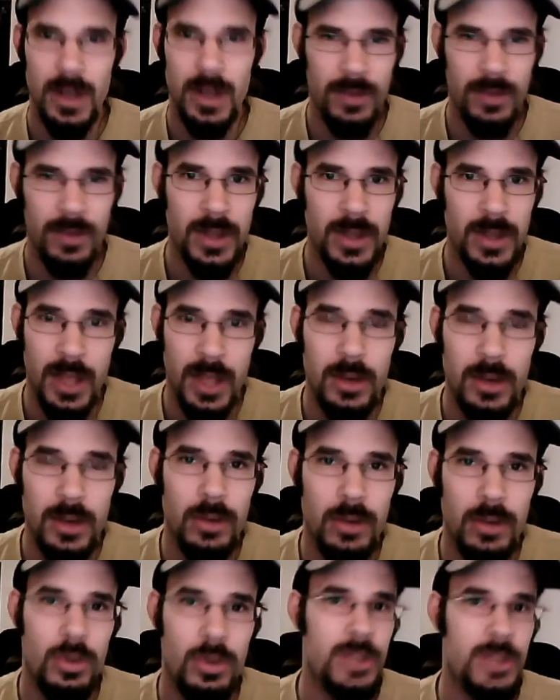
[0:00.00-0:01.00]
If
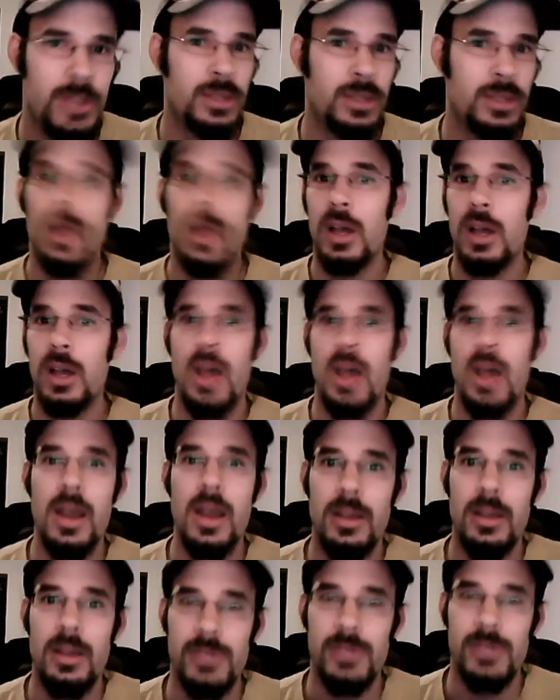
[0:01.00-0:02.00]
Nintendo was
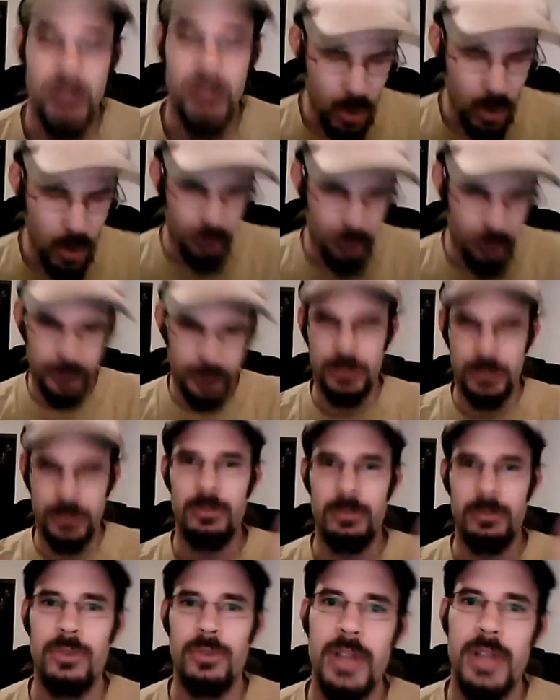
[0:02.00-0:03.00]
kind enough to say, oh, here's
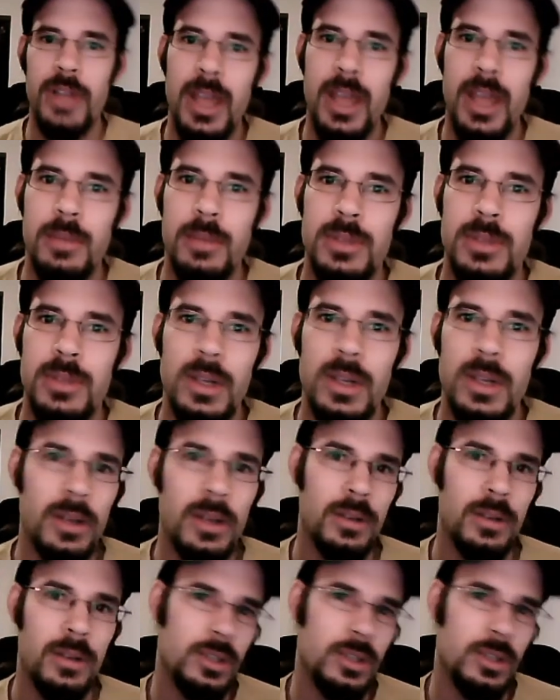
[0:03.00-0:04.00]
some free games,
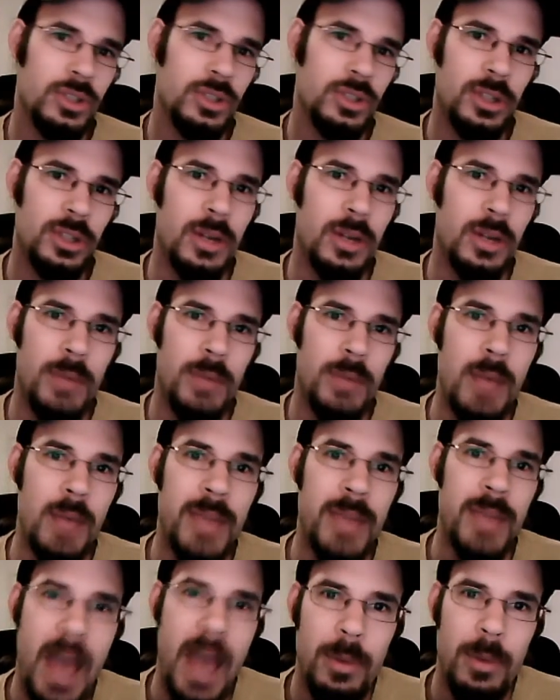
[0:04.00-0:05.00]
sure, I'd
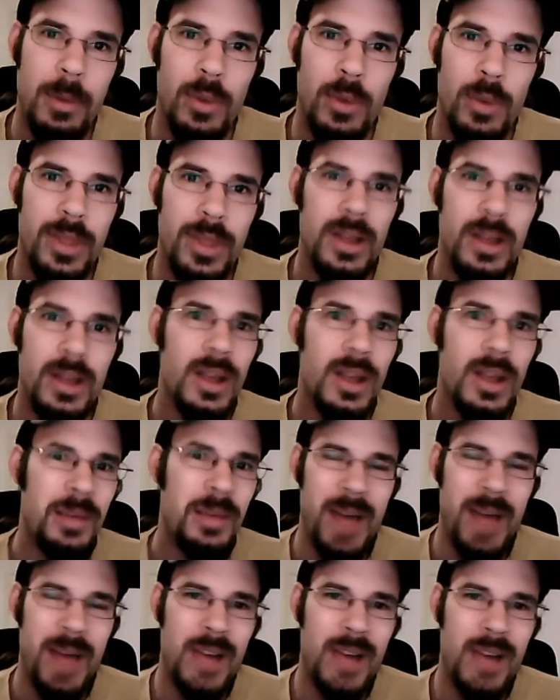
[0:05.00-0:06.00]
be happy with it,
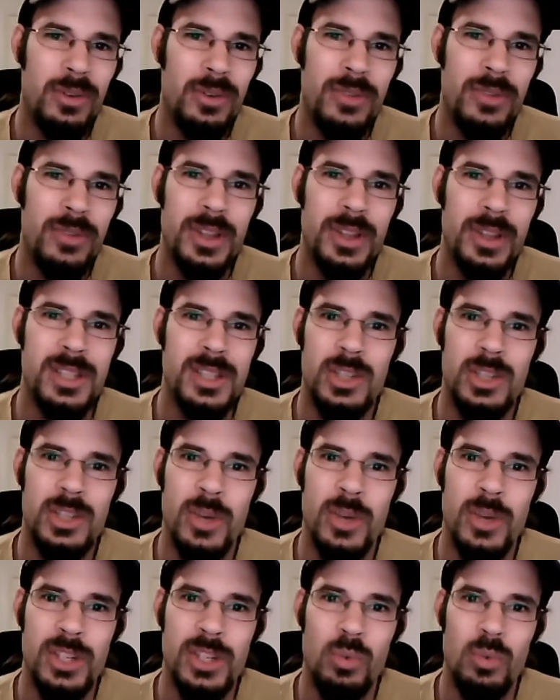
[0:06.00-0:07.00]
but I don't feel the
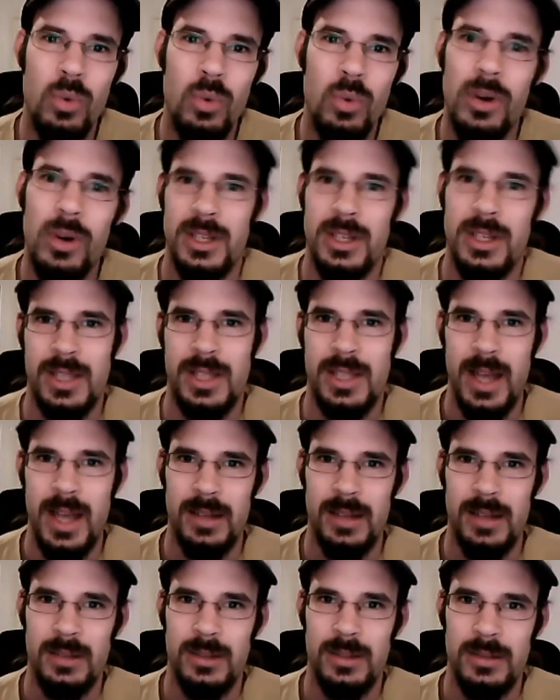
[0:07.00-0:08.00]
situation warrants that.